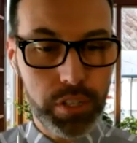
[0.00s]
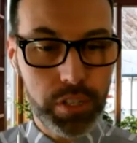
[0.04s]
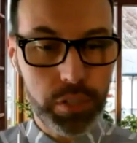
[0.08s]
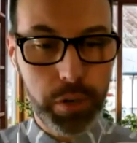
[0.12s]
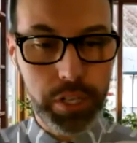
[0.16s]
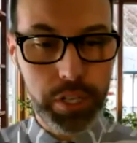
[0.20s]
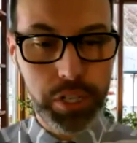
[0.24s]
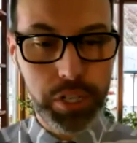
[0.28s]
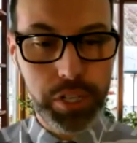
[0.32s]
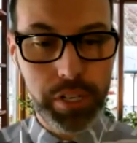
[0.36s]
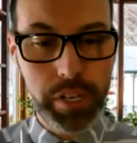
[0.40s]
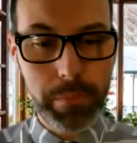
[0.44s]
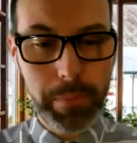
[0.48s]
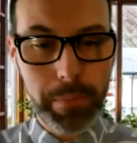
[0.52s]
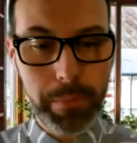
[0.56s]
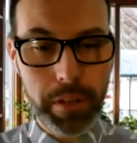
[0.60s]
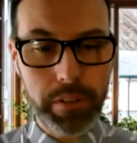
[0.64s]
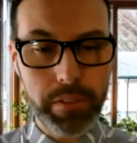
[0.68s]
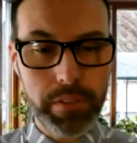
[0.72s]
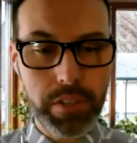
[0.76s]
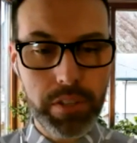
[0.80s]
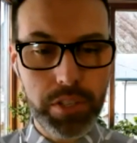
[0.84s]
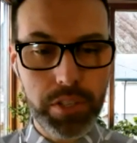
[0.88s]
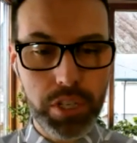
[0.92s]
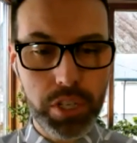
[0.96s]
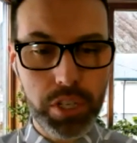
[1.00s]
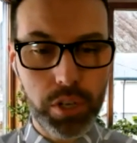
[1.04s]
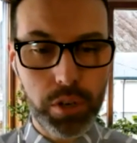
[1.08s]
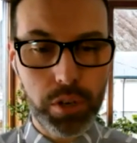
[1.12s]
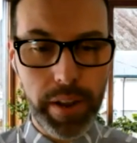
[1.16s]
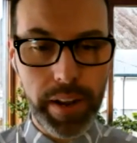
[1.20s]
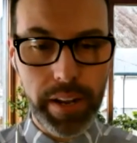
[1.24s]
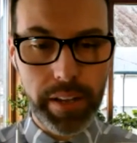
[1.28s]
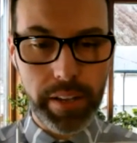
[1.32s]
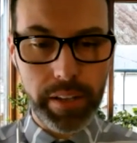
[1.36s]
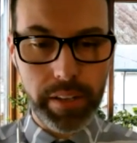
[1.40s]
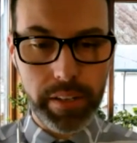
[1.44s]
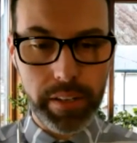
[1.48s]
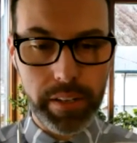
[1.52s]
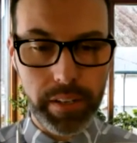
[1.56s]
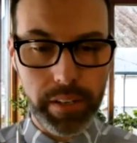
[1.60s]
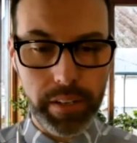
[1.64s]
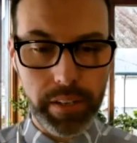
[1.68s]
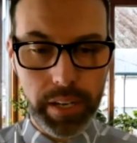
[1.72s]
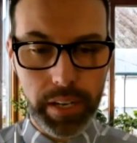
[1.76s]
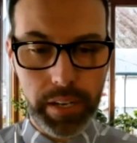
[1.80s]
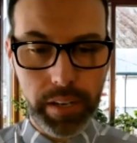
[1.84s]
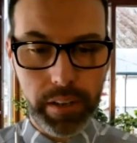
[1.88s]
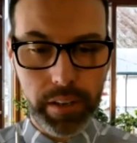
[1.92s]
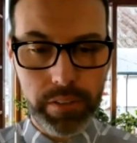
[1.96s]
a question here about the Socratic.
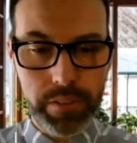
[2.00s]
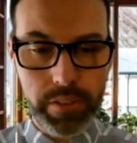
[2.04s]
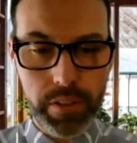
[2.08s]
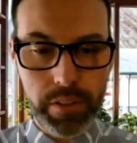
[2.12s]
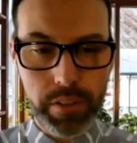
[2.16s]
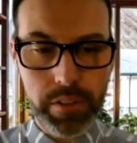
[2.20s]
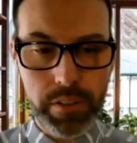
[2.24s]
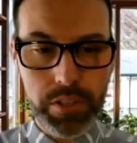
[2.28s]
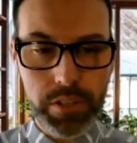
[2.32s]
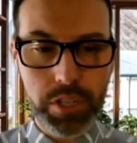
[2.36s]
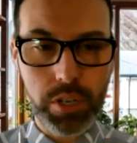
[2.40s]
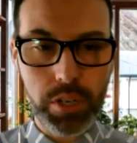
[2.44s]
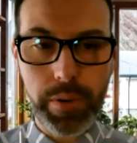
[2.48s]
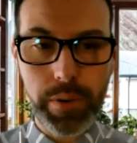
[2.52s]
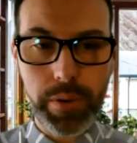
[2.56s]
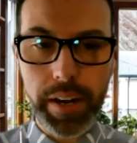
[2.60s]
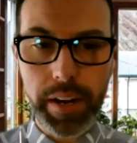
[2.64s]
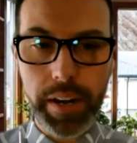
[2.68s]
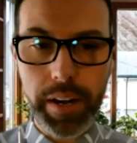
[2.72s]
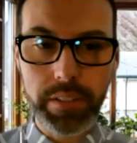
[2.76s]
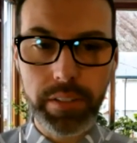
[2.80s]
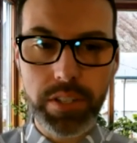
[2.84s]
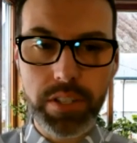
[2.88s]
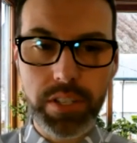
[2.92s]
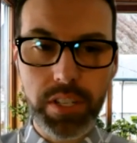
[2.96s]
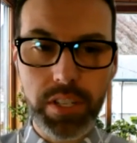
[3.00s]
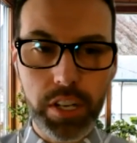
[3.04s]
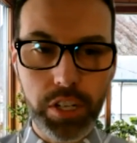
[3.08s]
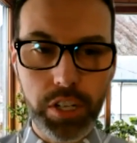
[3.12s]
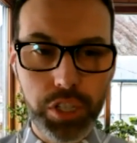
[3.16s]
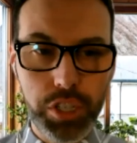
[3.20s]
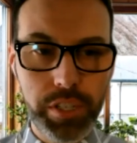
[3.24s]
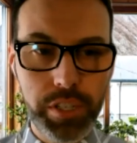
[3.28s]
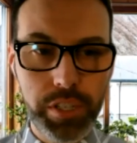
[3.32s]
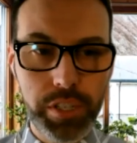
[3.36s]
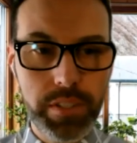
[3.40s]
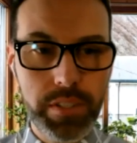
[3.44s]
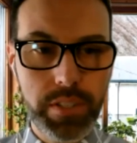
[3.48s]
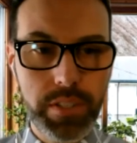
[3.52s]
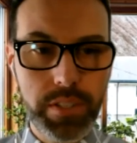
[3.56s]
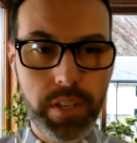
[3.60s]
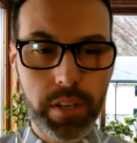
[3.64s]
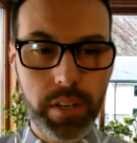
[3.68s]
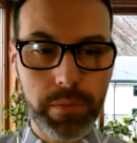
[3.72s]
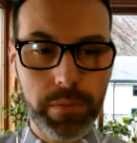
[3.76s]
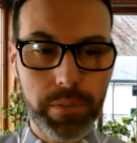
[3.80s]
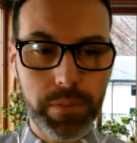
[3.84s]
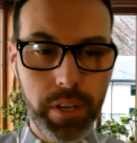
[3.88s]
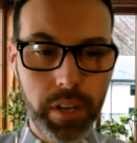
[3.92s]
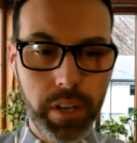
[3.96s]
Are there Socratic discussions
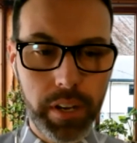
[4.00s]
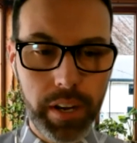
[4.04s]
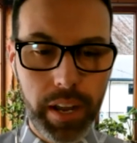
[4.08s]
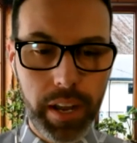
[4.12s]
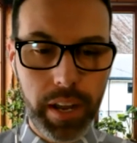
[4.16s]
done?